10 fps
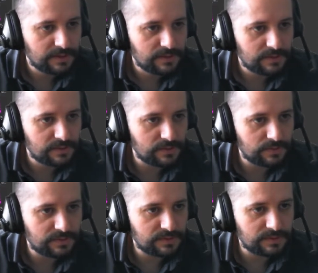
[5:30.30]
So
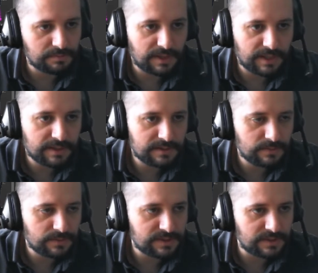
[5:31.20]
my idea
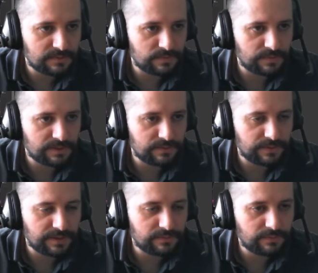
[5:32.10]
was that we
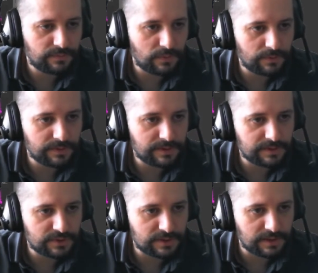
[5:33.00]
create 4
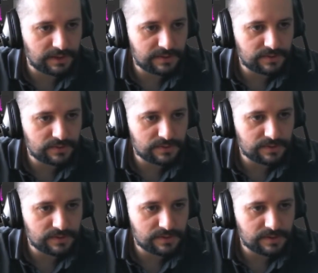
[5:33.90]
additional light
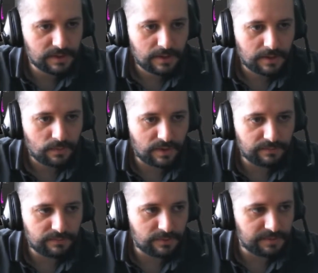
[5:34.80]
sources,
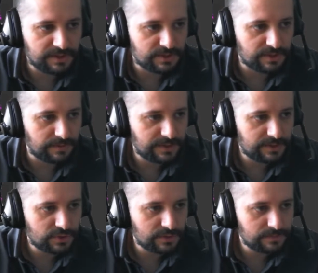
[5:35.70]
one from each
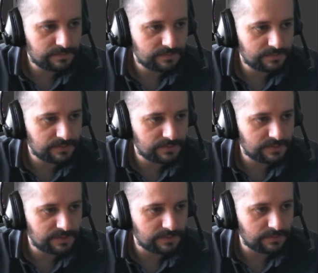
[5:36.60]
direction. You
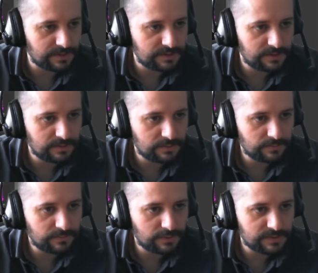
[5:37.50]
see right here,
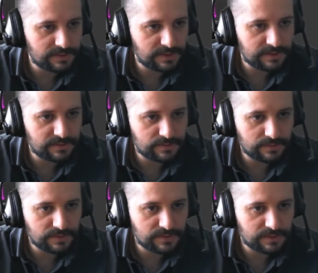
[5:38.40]
first light
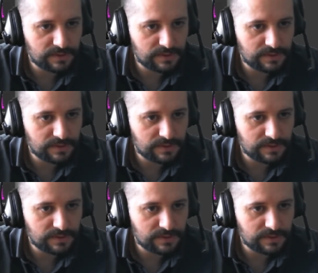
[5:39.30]
source.